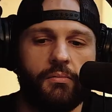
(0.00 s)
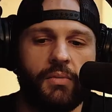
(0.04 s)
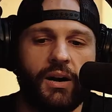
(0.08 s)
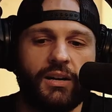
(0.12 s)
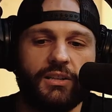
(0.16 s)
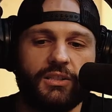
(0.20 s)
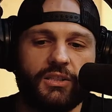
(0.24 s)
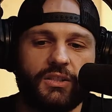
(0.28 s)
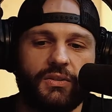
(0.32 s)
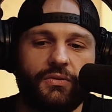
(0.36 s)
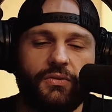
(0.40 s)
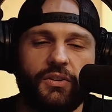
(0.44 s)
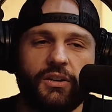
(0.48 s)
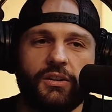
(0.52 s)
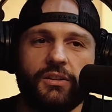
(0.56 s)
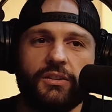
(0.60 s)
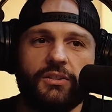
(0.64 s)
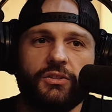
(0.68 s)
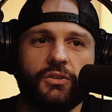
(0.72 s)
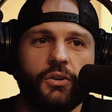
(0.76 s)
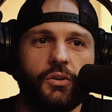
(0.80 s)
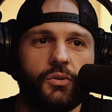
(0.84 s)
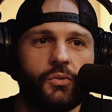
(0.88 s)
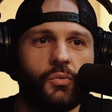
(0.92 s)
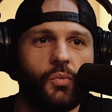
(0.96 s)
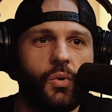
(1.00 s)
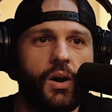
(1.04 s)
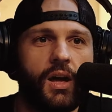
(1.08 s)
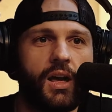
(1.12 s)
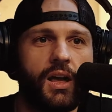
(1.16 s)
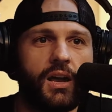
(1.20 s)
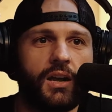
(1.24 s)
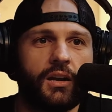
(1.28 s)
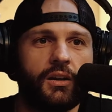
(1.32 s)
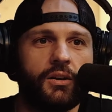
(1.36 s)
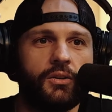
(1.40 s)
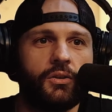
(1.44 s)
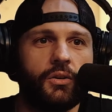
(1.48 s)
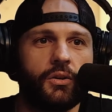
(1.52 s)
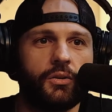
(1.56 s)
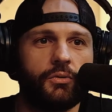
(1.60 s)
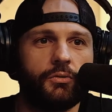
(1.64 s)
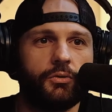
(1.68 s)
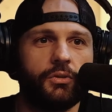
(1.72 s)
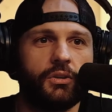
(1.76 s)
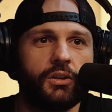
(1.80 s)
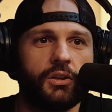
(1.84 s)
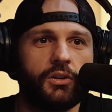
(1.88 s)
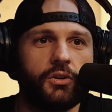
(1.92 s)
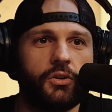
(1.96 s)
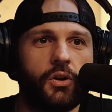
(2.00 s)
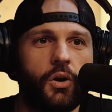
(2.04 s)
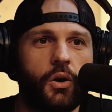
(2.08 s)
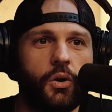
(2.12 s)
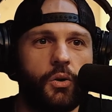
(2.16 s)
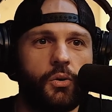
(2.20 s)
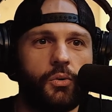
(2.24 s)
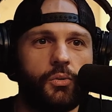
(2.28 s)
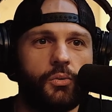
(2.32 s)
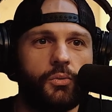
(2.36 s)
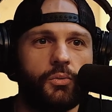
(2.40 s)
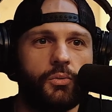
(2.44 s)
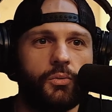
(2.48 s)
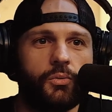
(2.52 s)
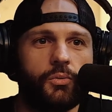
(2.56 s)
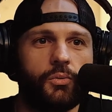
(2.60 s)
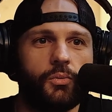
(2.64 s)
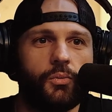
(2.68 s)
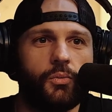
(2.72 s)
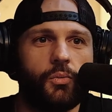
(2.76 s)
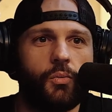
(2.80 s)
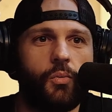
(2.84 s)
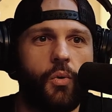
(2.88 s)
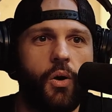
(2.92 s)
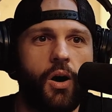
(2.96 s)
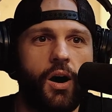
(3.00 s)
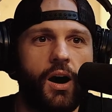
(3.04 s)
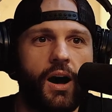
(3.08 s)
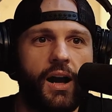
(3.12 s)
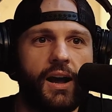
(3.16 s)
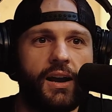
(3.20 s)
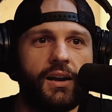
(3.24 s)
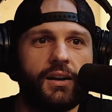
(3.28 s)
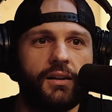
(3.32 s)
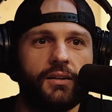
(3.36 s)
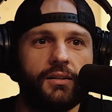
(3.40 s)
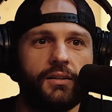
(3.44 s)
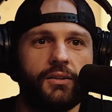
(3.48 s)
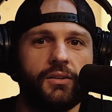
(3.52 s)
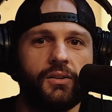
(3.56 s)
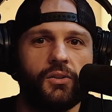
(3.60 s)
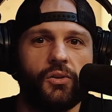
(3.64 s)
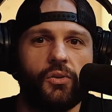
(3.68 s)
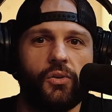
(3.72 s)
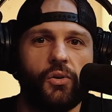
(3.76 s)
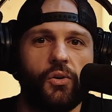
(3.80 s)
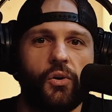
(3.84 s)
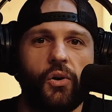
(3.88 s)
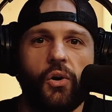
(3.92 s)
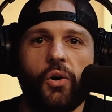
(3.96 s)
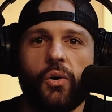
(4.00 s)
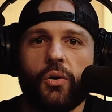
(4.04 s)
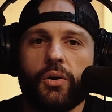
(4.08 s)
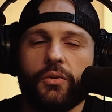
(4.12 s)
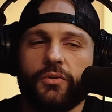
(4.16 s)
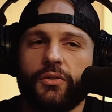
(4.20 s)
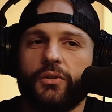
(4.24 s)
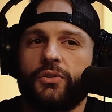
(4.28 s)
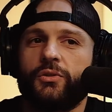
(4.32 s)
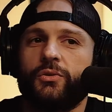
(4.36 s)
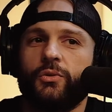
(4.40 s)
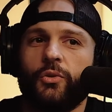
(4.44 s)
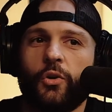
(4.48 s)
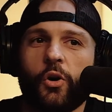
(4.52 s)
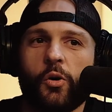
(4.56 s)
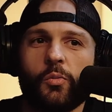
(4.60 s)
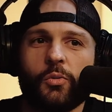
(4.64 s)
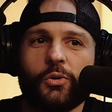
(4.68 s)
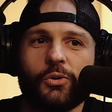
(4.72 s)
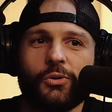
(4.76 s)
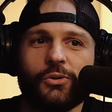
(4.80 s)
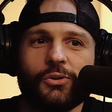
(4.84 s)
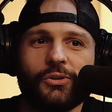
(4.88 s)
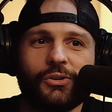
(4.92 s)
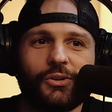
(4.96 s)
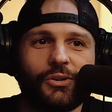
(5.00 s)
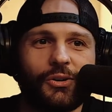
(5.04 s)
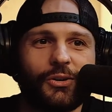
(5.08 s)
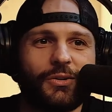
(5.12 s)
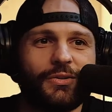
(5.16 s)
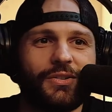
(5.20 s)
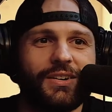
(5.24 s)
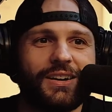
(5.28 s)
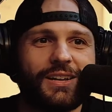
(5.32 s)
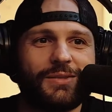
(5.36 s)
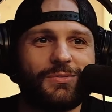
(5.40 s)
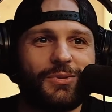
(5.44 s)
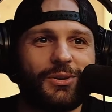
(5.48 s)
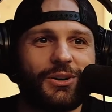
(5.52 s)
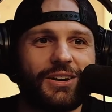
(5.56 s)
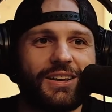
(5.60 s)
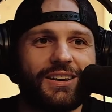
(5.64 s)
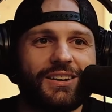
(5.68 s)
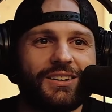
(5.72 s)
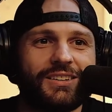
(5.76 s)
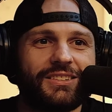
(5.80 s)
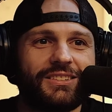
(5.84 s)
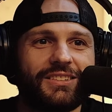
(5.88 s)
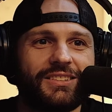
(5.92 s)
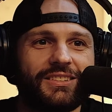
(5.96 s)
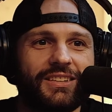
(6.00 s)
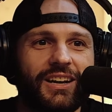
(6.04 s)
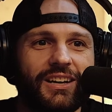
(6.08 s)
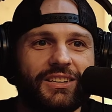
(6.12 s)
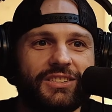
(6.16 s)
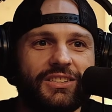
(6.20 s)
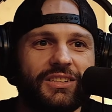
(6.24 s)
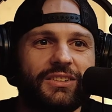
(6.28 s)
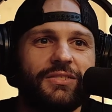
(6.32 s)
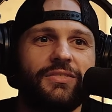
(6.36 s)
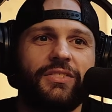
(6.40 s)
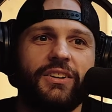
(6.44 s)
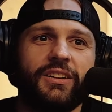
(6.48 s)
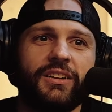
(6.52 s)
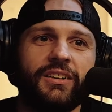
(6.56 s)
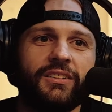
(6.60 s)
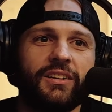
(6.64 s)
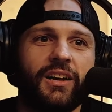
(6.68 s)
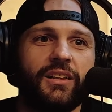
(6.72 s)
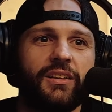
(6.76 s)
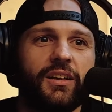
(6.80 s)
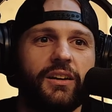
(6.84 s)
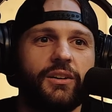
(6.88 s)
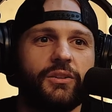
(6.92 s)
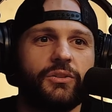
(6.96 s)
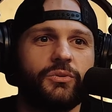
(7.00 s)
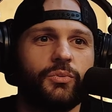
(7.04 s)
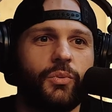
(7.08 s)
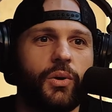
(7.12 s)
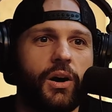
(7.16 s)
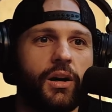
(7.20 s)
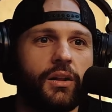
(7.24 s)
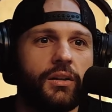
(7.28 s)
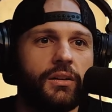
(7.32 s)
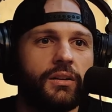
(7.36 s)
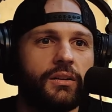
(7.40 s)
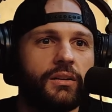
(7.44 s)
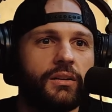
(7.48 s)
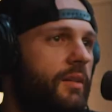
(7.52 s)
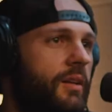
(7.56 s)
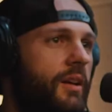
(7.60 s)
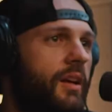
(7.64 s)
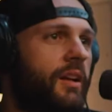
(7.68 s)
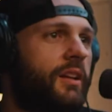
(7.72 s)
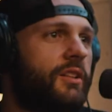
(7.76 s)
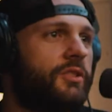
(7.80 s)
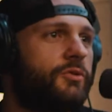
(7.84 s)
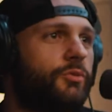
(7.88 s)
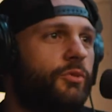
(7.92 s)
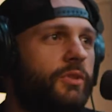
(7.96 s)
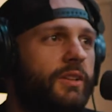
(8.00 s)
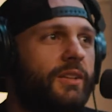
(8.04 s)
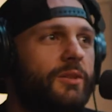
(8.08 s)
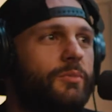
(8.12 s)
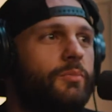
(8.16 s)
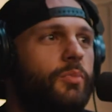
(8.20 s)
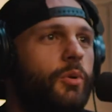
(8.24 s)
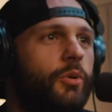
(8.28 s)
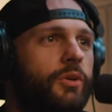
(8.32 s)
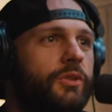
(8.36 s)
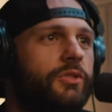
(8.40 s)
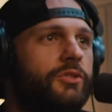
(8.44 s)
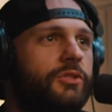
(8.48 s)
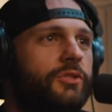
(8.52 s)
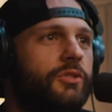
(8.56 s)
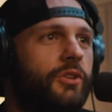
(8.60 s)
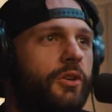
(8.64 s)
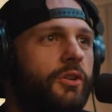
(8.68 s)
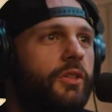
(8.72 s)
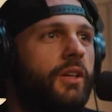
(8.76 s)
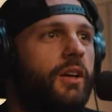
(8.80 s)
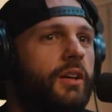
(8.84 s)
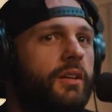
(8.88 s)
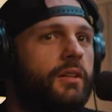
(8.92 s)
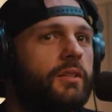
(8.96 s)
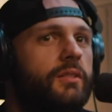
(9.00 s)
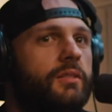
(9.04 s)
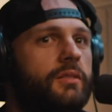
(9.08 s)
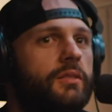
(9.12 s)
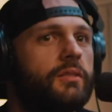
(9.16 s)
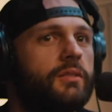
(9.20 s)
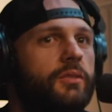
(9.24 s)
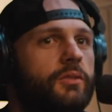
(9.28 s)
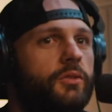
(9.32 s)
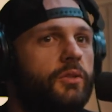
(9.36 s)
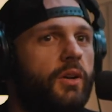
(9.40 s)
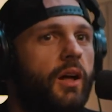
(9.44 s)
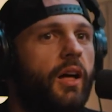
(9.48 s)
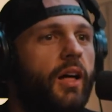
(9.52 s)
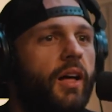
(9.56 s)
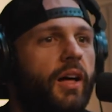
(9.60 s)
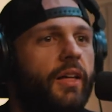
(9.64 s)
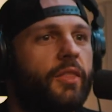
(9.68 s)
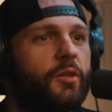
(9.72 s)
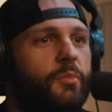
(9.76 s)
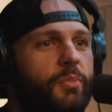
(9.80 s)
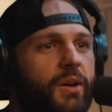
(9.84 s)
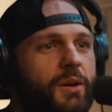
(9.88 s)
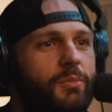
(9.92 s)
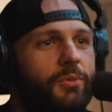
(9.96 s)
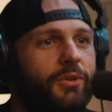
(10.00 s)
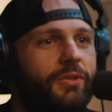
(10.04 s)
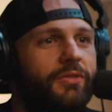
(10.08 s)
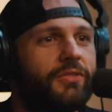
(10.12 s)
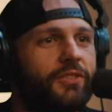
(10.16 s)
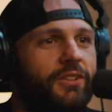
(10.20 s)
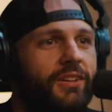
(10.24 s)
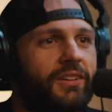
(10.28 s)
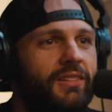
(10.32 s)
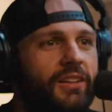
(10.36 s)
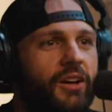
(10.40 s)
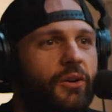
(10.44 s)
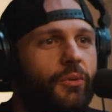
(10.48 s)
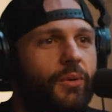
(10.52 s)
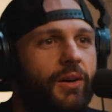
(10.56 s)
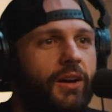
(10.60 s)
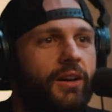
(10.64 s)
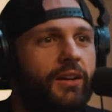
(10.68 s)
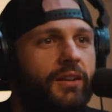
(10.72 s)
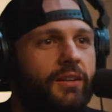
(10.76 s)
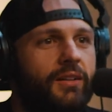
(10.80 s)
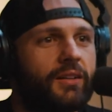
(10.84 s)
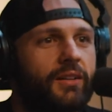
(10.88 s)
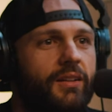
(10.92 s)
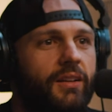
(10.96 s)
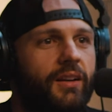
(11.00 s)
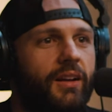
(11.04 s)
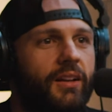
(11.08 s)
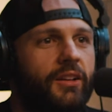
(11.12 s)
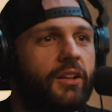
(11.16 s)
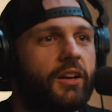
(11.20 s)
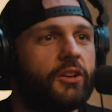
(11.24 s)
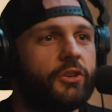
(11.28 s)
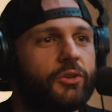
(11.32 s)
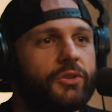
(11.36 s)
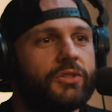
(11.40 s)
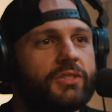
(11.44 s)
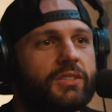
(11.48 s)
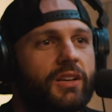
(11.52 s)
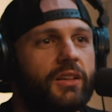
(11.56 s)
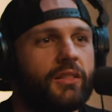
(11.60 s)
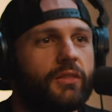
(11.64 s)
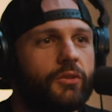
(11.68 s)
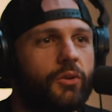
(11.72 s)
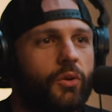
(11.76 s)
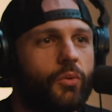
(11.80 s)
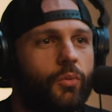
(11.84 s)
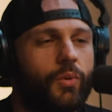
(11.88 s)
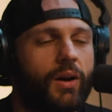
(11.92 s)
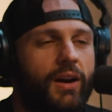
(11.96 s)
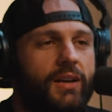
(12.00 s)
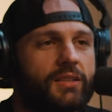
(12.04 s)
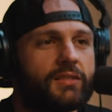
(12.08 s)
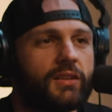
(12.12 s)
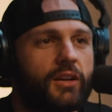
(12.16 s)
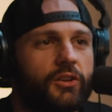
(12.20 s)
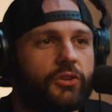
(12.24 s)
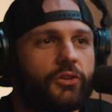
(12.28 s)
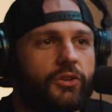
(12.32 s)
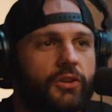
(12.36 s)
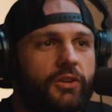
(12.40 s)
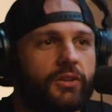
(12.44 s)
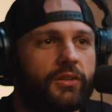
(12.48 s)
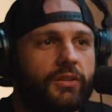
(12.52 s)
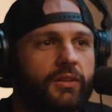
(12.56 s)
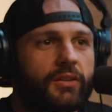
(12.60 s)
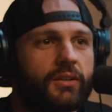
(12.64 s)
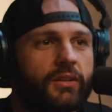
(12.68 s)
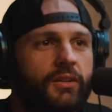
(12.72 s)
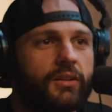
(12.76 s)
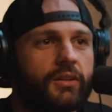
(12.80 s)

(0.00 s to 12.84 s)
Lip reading: might just feel a certain way and not really know why, or if it's normal, or if anybody else is actually feeling like that as well. And it's really important to know that other people are feeling that way. And like you said, there are ways that you can